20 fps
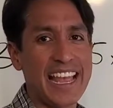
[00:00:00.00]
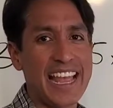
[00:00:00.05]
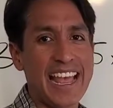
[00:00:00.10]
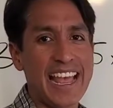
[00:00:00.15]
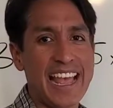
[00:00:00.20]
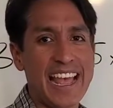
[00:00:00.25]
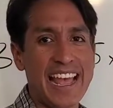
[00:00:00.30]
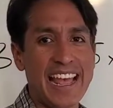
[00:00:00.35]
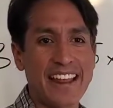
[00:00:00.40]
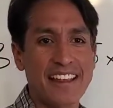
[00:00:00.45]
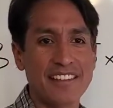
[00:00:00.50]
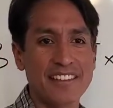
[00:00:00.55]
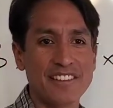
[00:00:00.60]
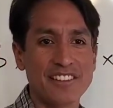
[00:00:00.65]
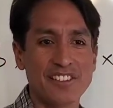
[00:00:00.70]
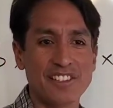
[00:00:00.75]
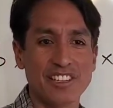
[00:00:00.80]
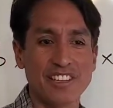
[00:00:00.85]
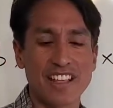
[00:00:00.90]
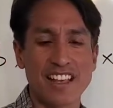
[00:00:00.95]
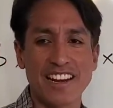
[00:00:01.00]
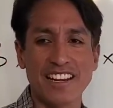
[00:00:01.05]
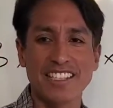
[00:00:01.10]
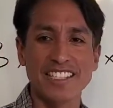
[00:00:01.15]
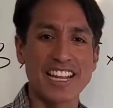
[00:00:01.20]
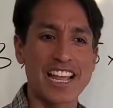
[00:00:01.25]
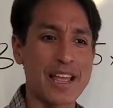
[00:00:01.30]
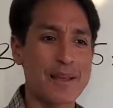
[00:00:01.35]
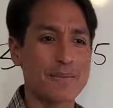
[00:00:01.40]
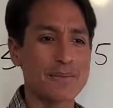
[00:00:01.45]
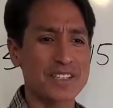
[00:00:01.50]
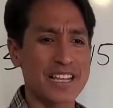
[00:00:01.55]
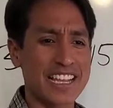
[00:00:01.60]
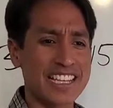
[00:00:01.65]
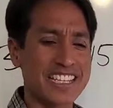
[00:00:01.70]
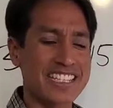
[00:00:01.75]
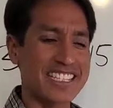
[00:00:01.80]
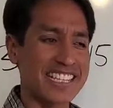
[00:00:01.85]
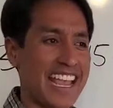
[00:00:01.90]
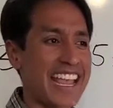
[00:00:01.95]
and there's a lot of times I
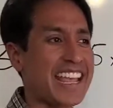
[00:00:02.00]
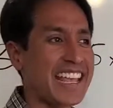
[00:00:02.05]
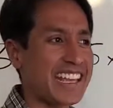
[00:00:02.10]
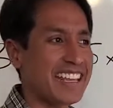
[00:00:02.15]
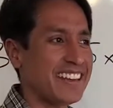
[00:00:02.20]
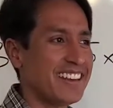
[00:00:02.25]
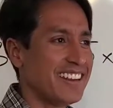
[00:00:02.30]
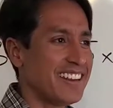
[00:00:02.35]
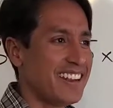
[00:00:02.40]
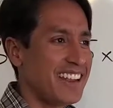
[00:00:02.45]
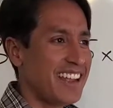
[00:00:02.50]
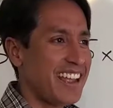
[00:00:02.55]
say it,